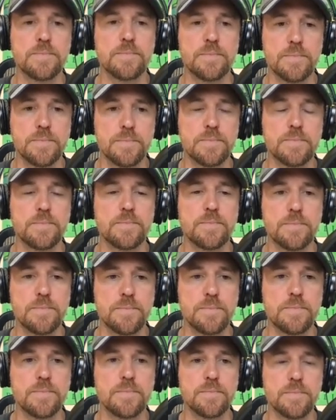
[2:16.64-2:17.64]

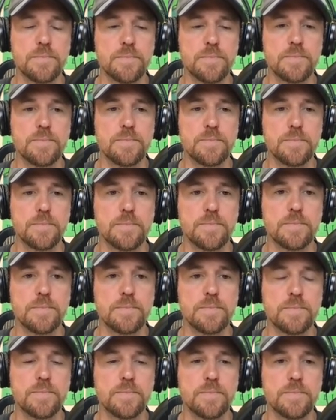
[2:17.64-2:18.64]

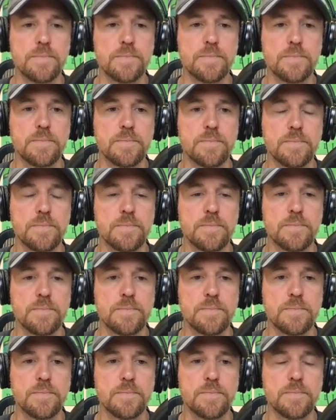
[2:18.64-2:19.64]

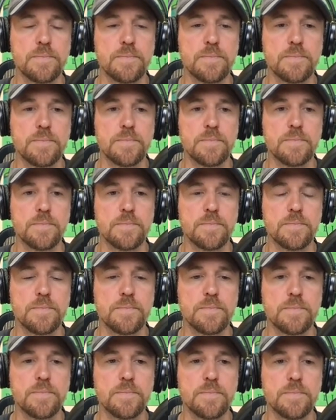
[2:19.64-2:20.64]

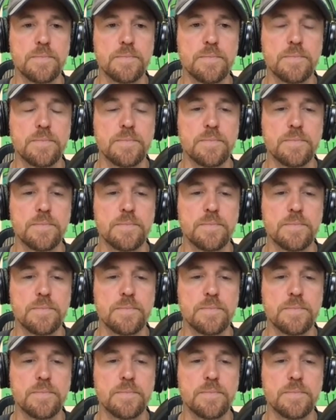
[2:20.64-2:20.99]
(not speaking)